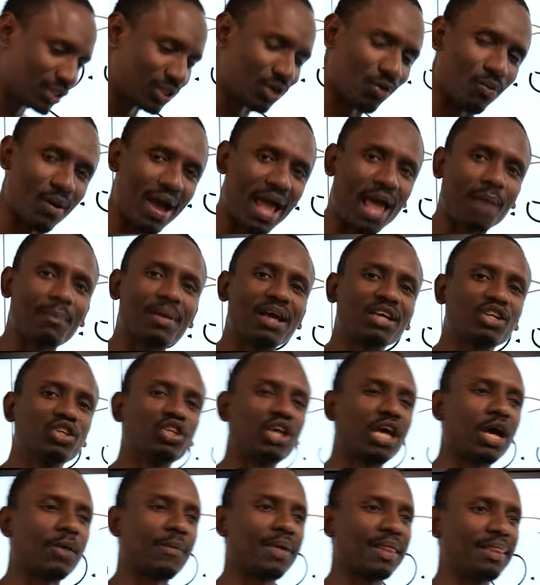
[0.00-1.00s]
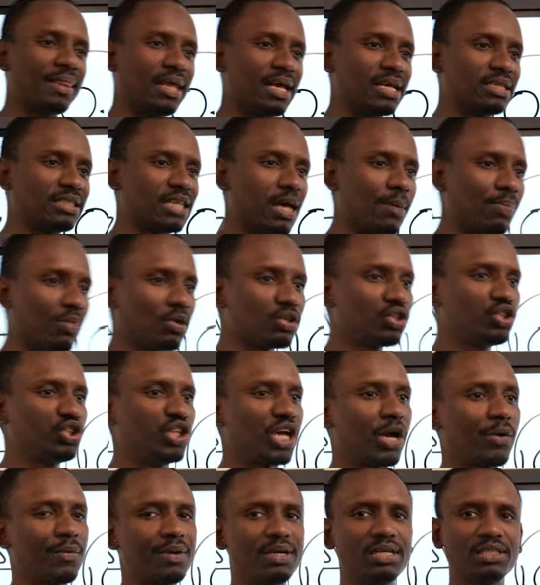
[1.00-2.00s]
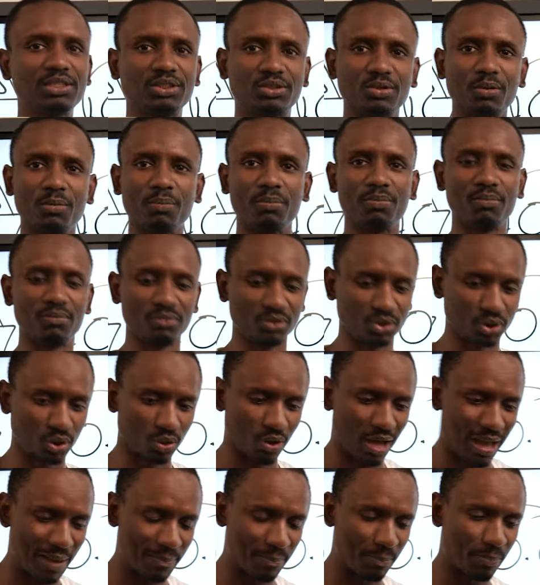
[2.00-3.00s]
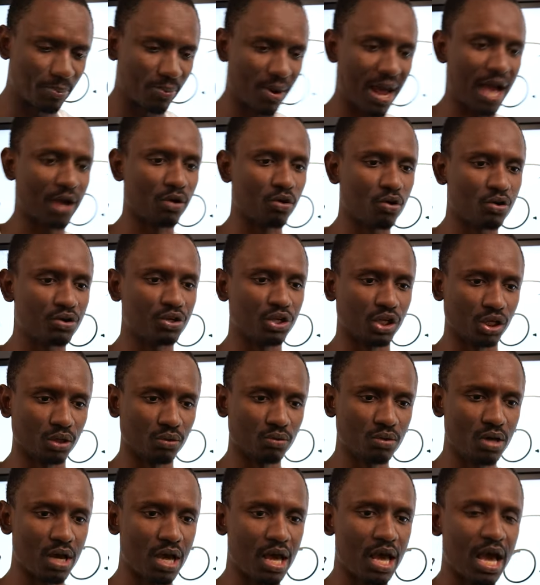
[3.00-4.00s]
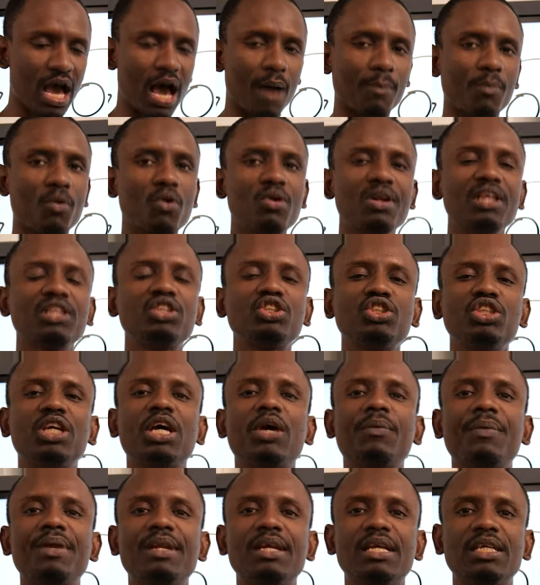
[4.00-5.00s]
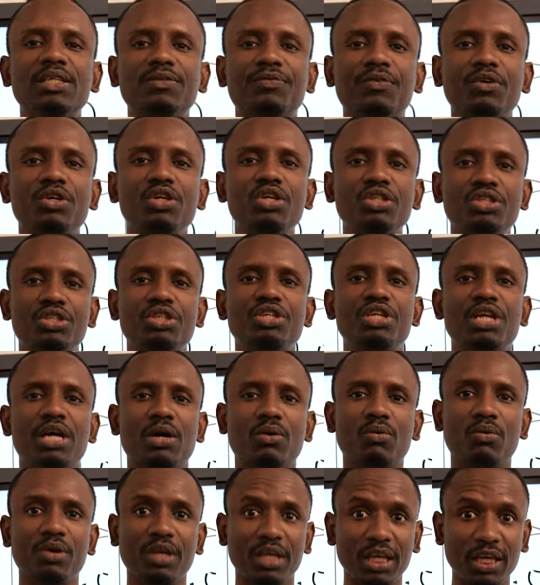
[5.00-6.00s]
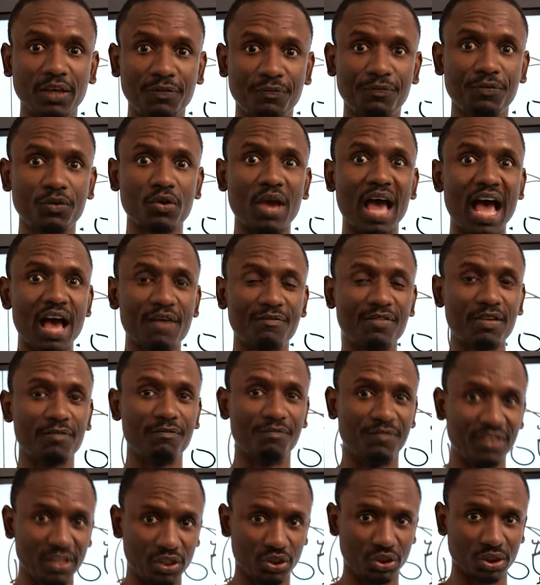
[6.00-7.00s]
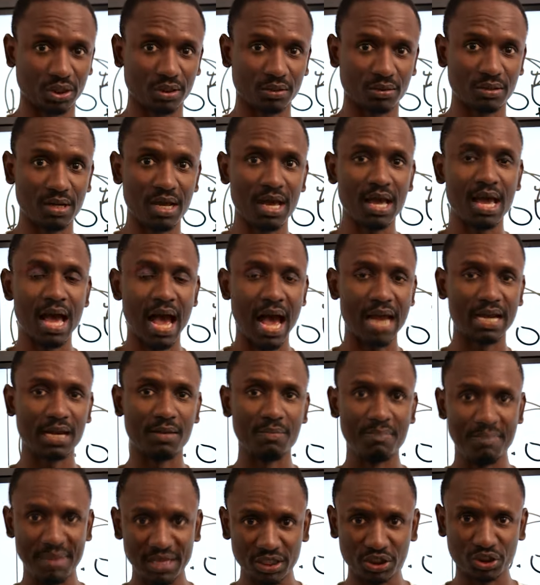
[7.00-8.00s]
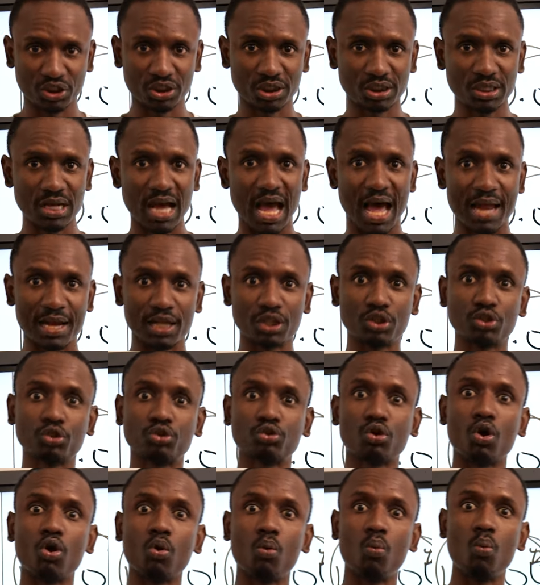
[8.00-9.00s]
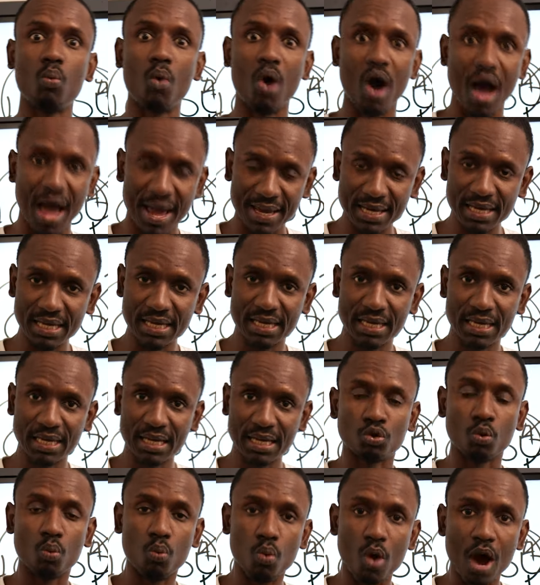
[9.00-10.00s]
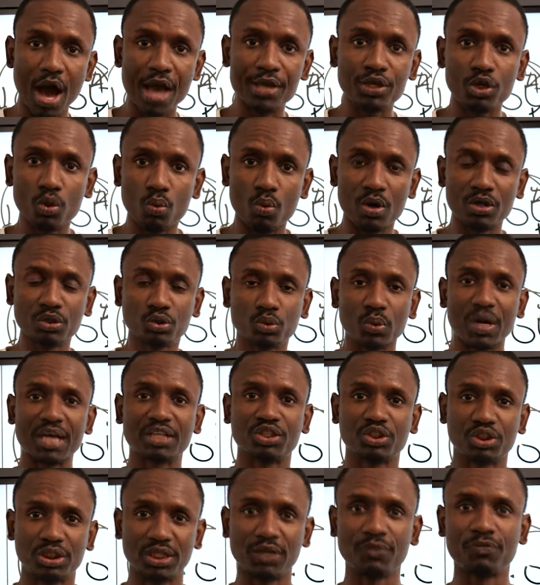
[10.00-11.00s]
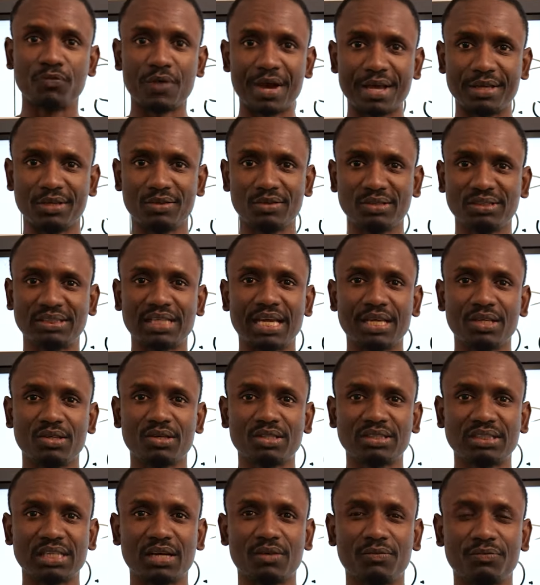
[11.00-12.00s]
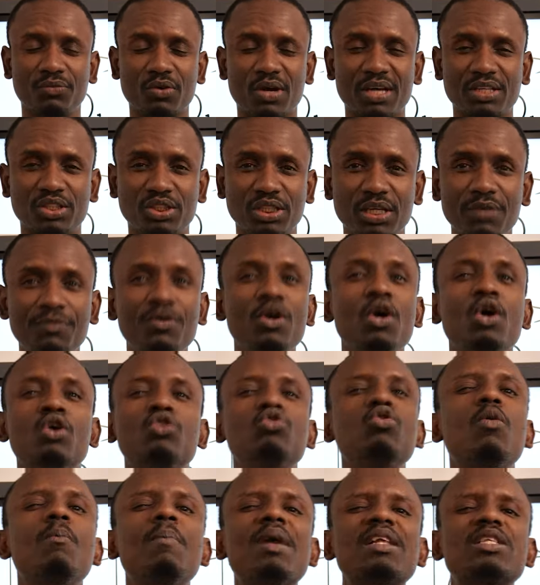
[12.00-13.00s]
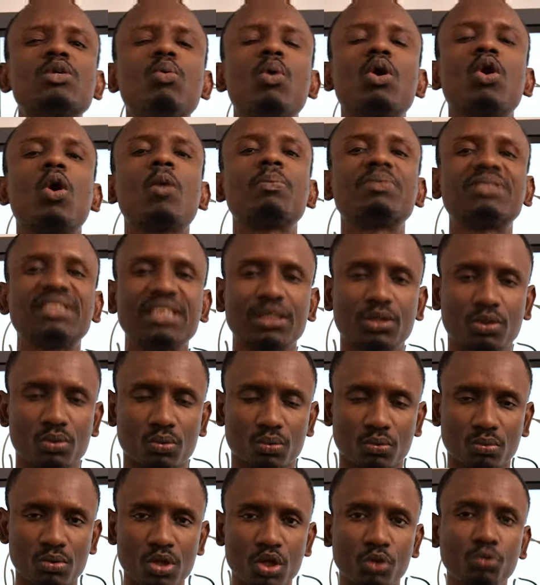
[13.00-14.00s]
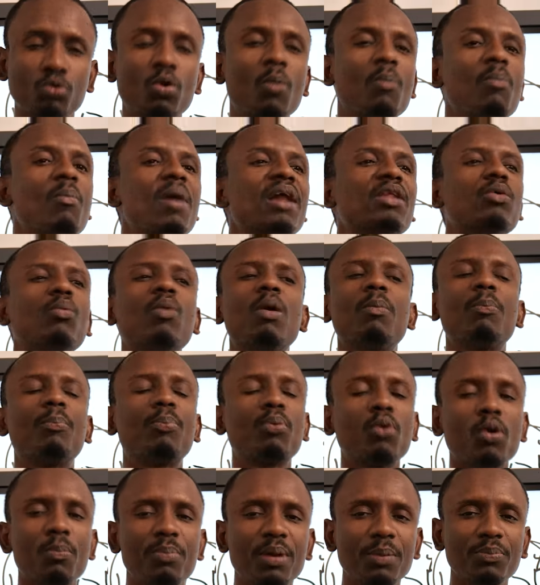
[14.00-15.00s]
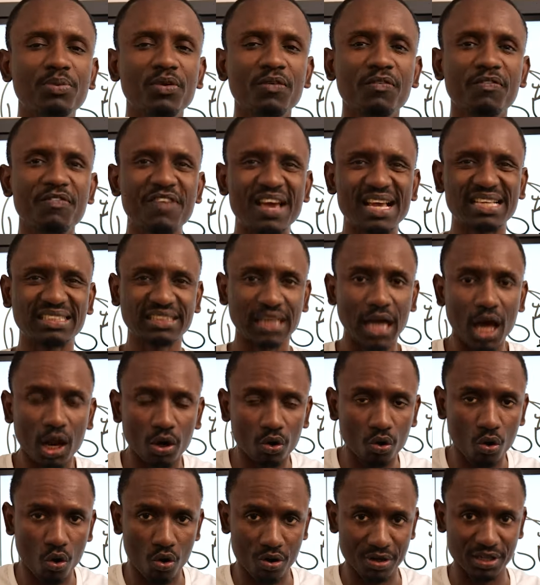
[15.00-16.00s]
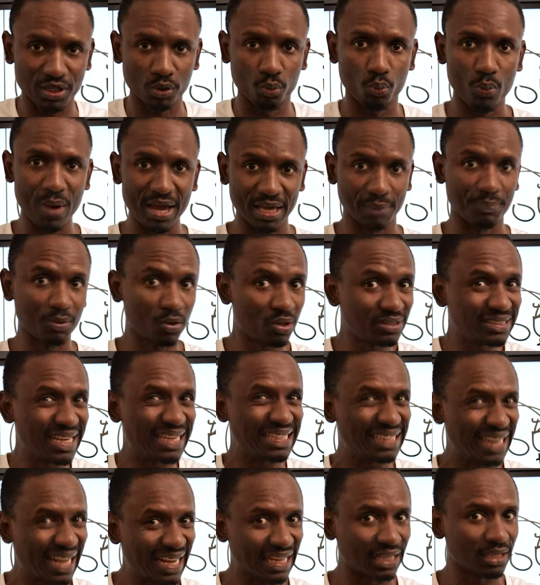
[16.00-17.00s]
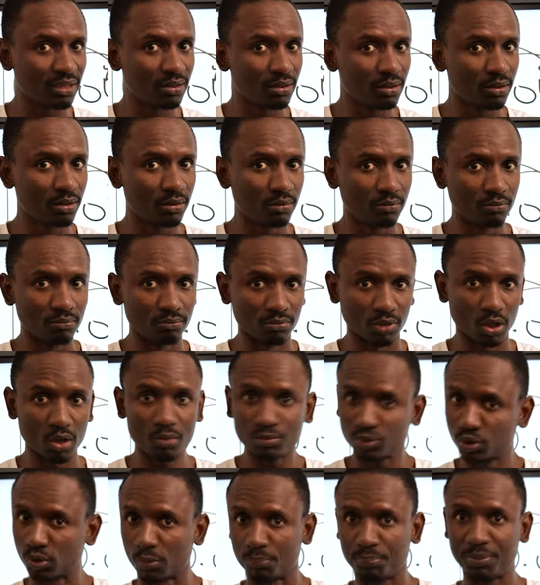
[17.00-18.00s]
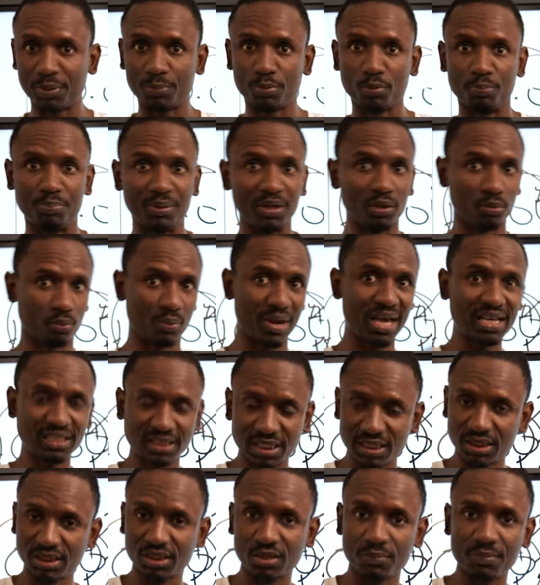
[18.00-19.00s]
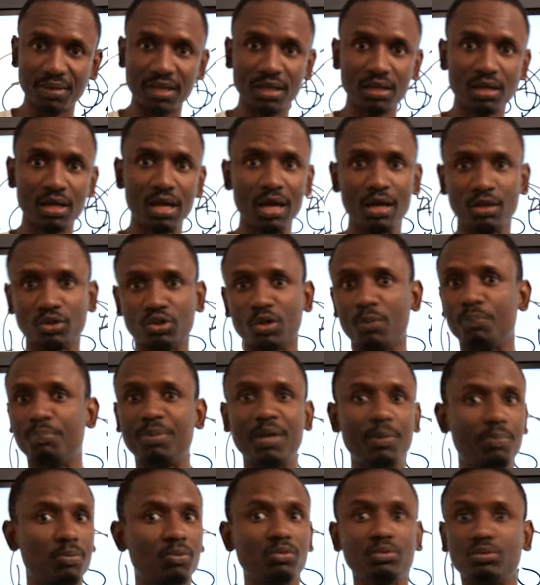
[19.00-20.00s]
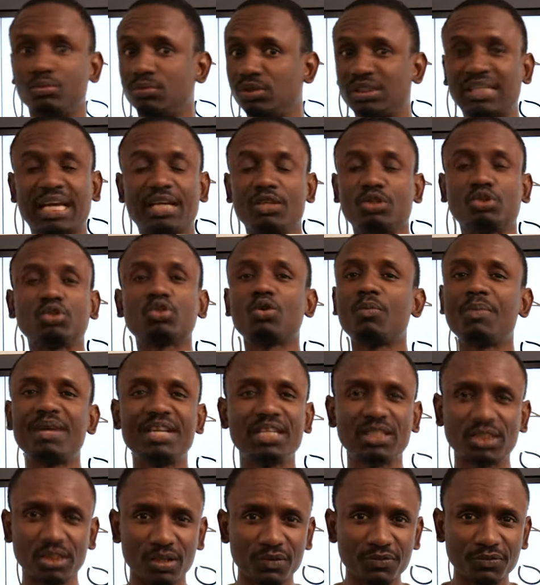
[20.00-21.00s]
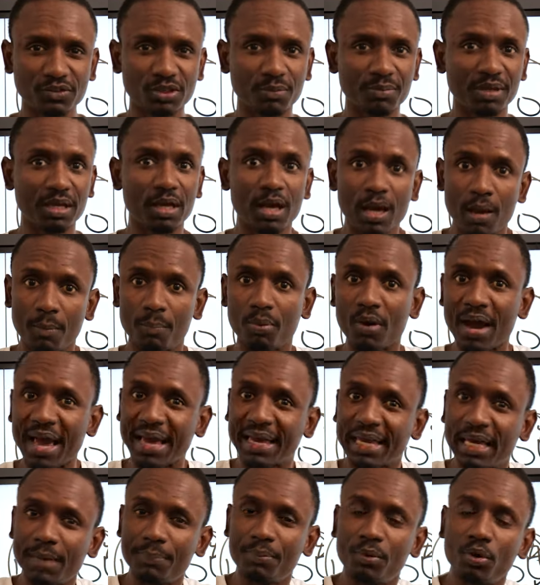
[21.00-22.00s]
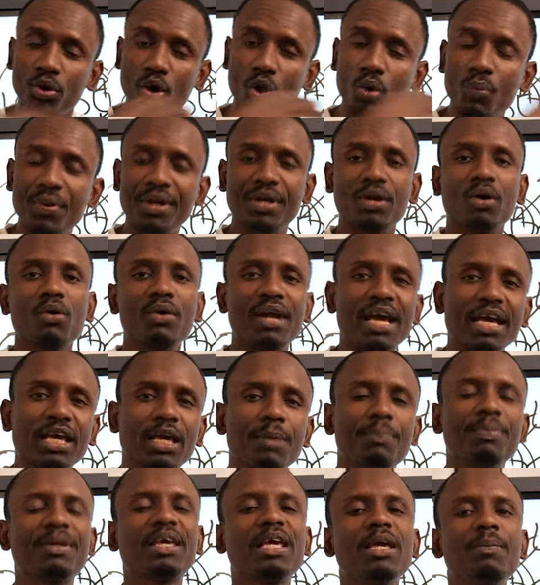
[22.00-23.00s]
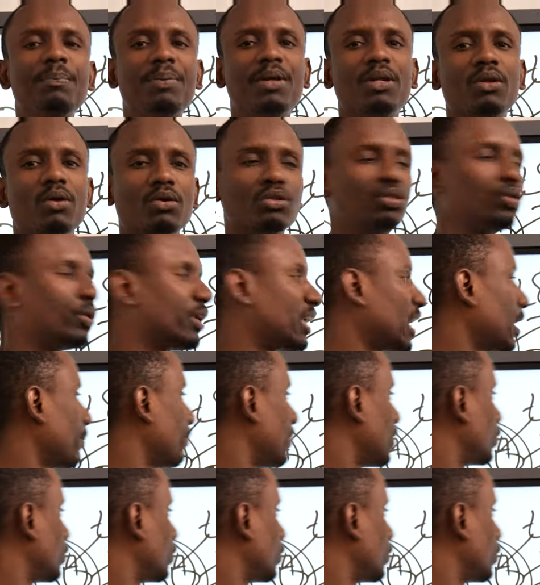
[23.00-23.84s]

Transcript: So why am I sharing this? I'm not sharing this to brag on you. I'm only sharing this for you to know, if you have a vision and a mission and a strong why to why you want to achieve what you set yourself to achieve, no matter what obstacle, no matter what problem you face along the way, because I did. You know, some people being racist to me, some people saying so many stuff to me, but I keep going on, I keep keeping on to get